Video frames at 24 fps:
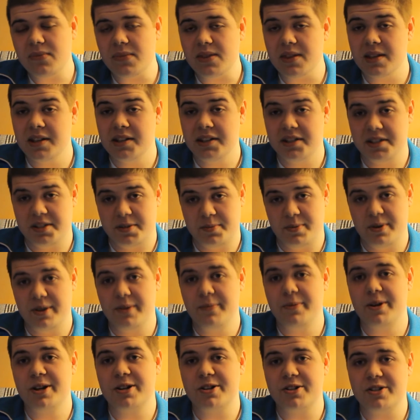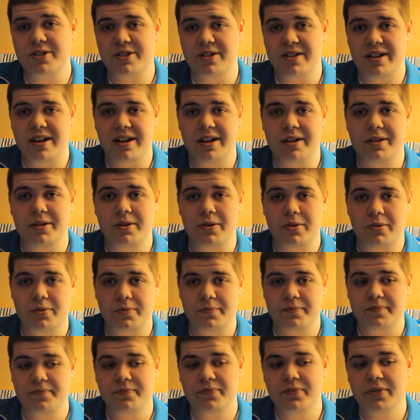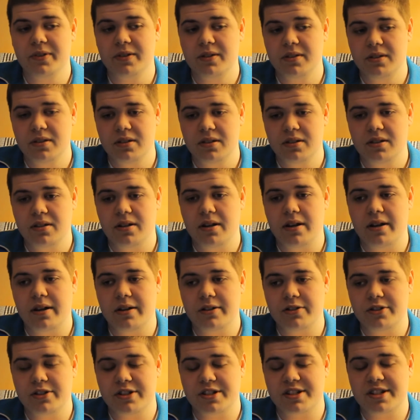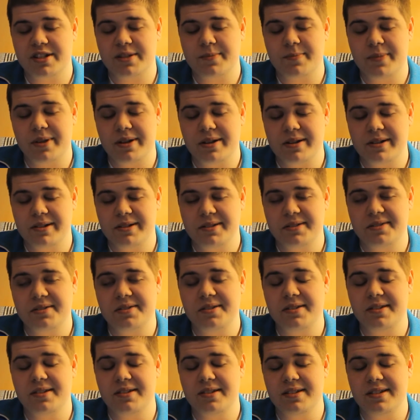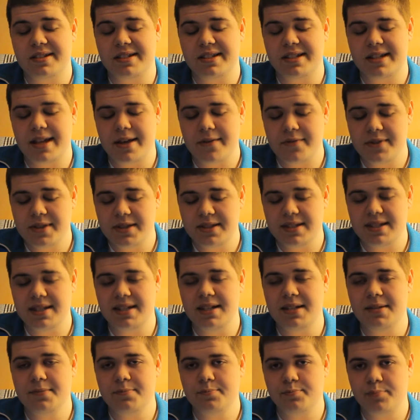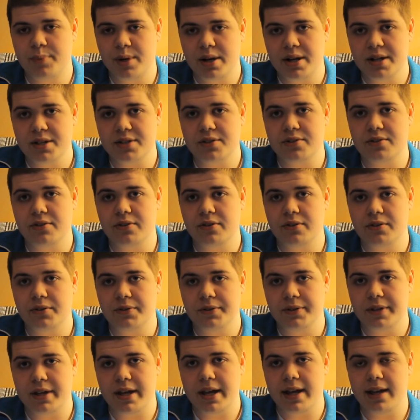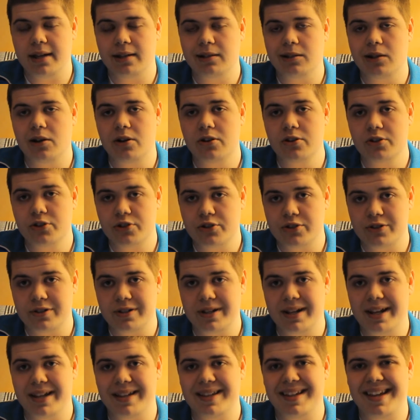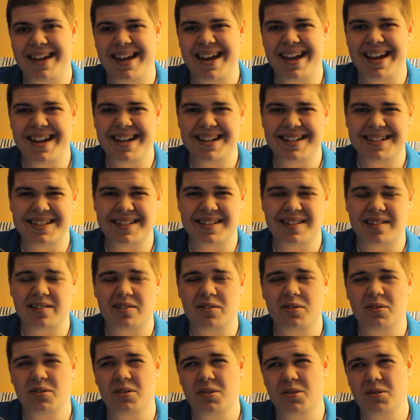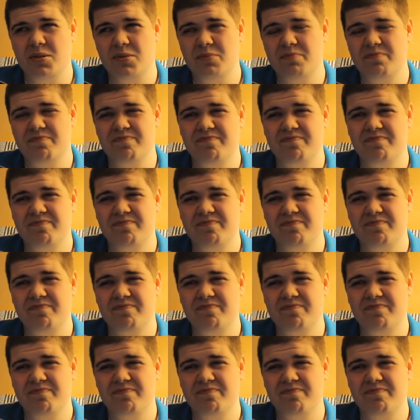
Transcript: it's pretty much I know I just spent uh, 17 bucks on a launcher that ain't you know